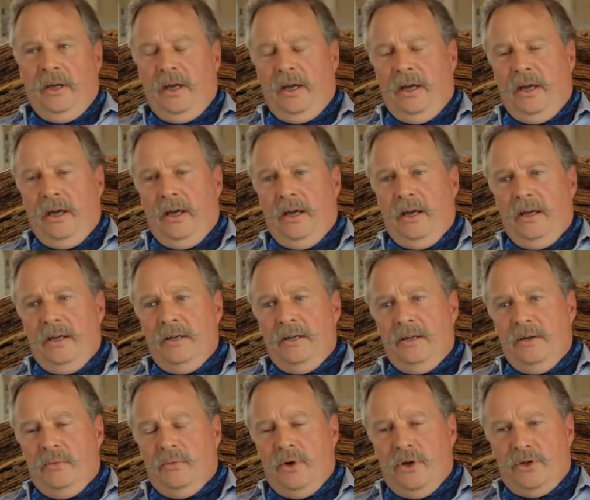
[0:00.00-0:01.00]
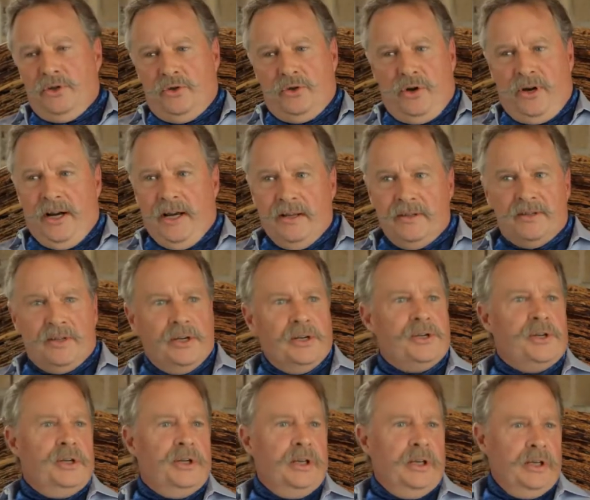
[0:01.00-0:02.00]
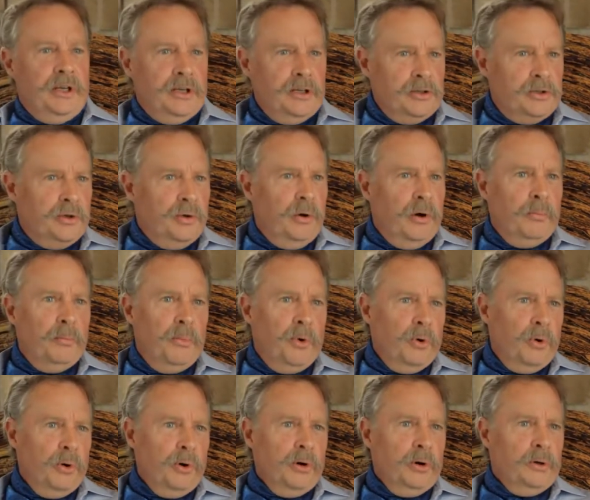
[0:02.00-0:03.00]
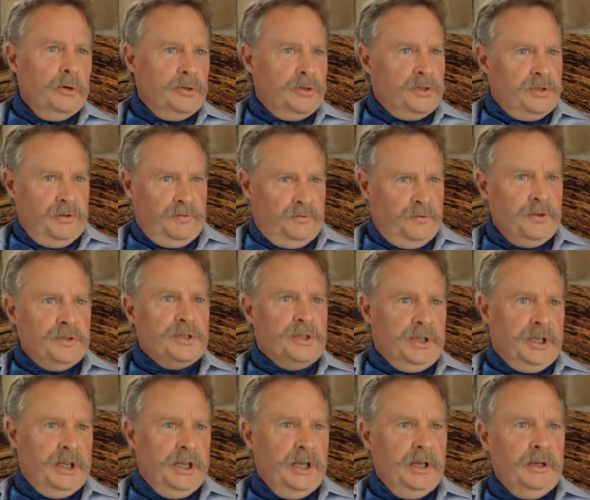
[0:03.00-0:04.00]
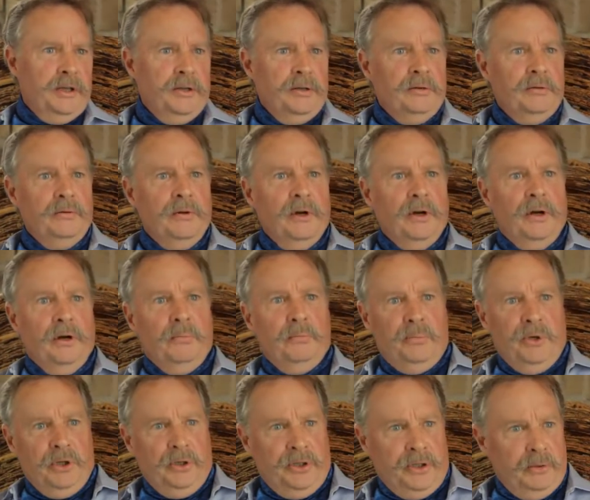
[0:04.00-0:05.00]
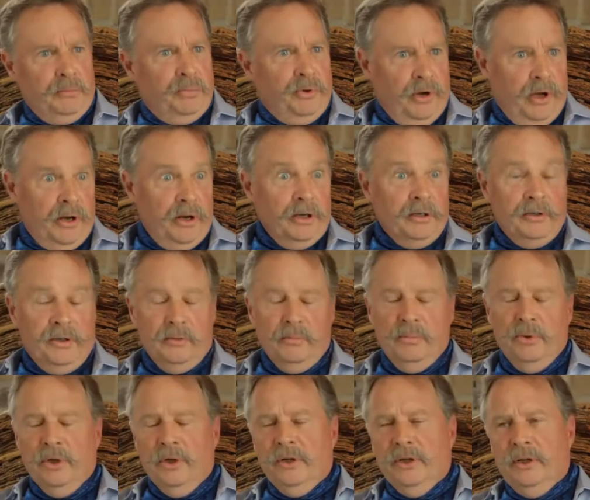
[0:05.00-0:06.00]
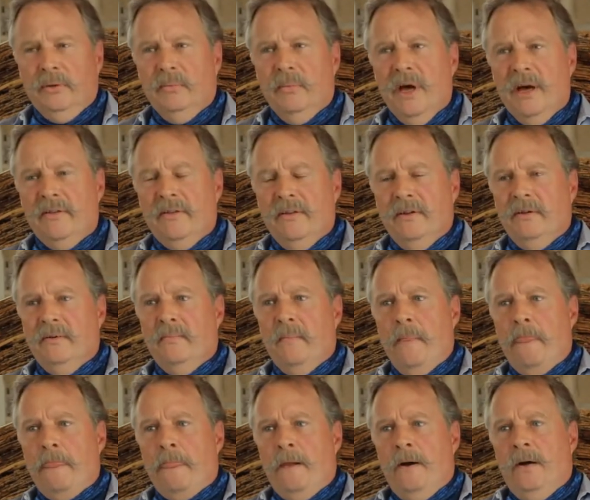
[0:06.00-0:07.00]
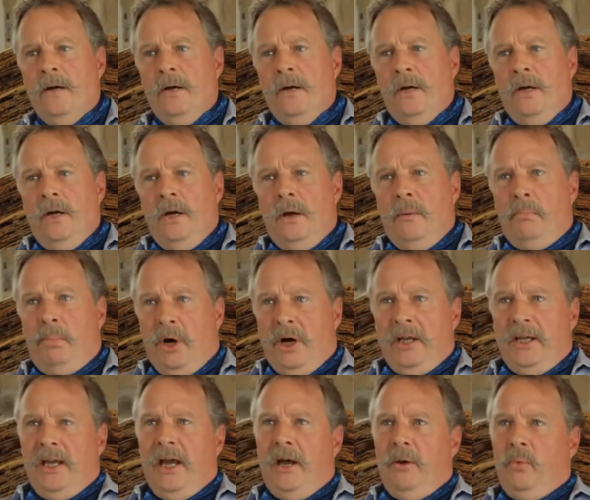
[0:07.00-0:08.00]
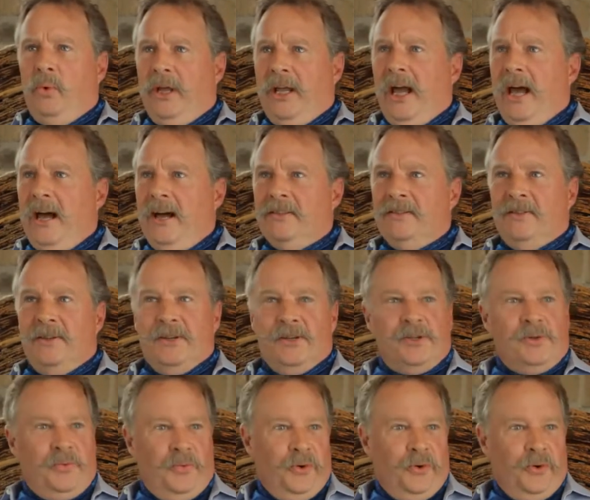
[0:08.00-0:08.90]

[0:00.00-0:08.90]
And it was transitioning into a more sophisticated building product and building method. But yet we had this